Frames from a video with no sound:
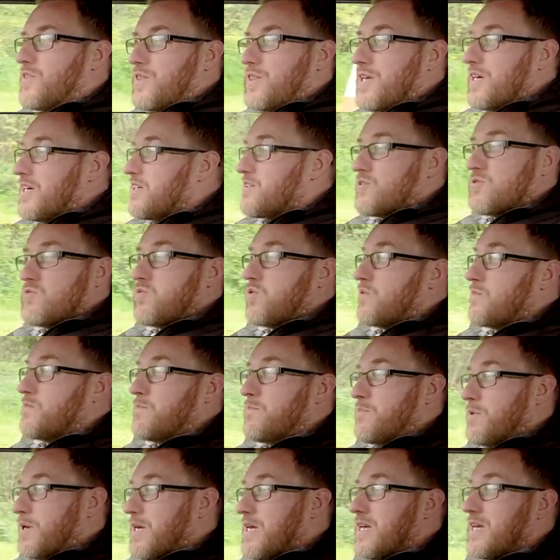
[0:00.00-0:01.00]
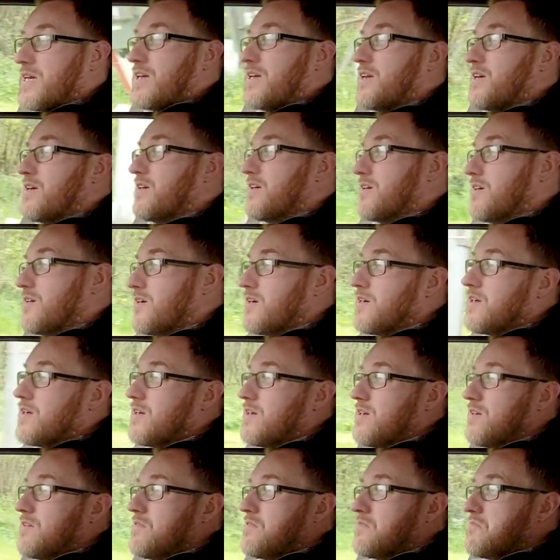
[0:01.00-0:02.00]
this would be
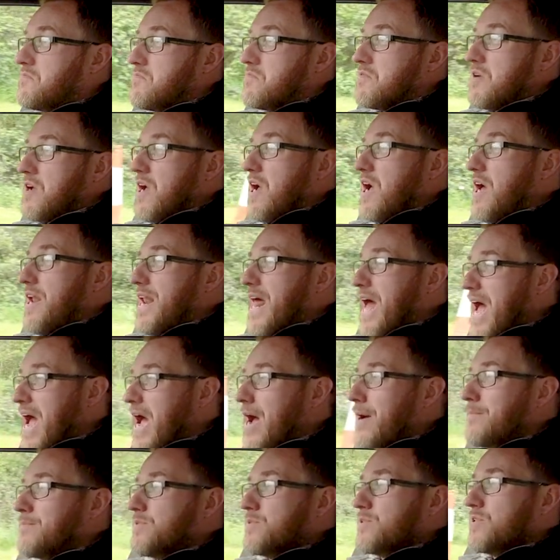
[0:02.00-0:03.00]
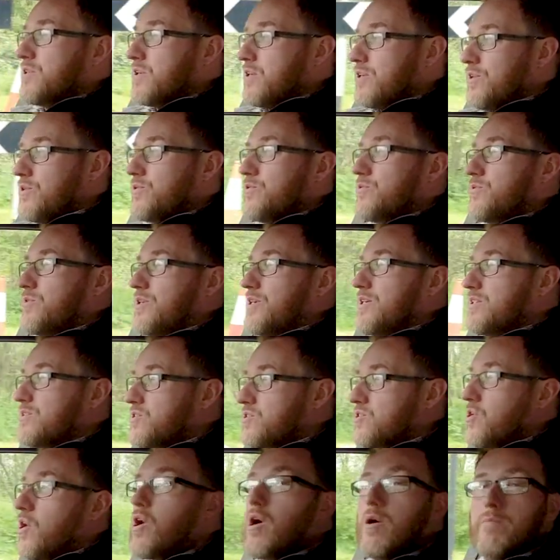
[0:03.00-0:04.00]
an absolutely
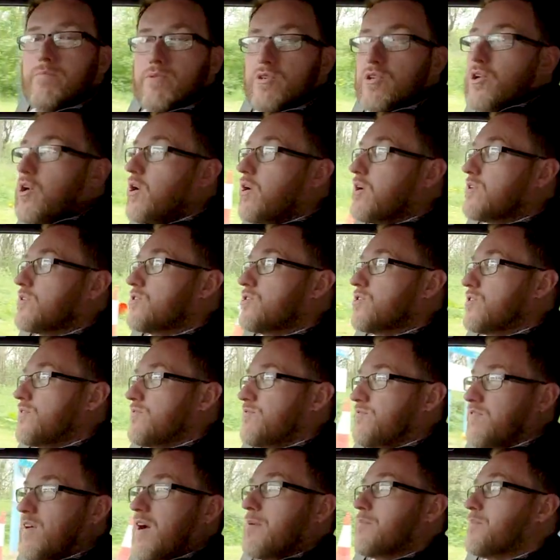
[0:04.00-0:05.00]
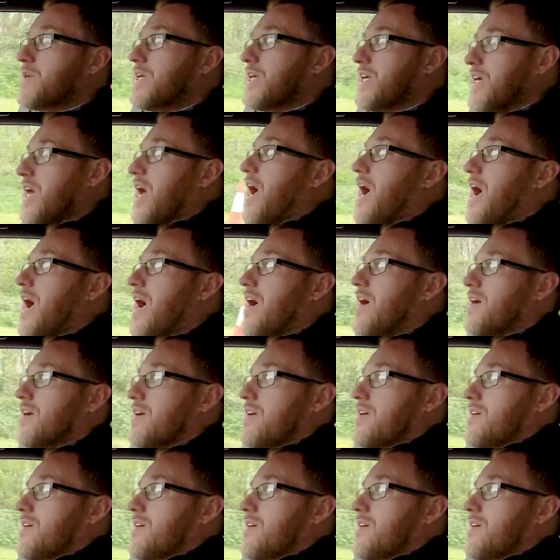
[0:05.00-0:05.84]
top-notch family car.